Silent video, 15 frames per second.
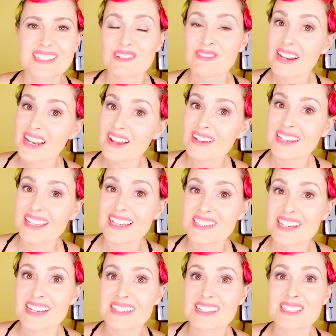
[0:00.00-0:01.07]
So right now I'm gonna get
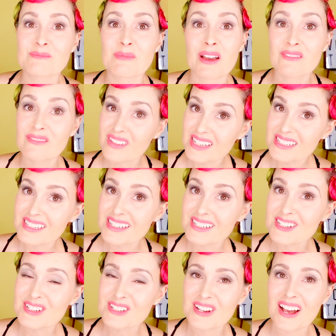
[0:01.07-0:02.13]
changed into my
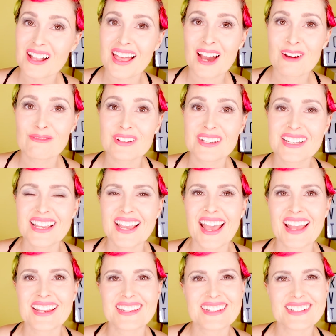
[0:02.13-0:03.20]
vintage style outfit,
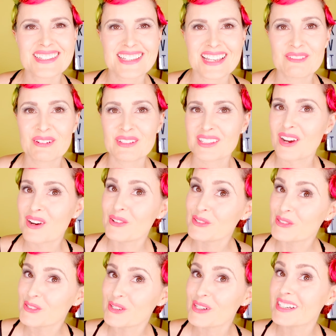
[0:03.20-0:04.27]
and you can see what the whole
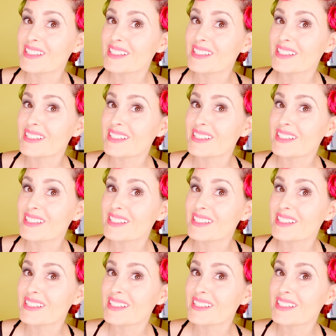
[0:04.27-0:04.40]
look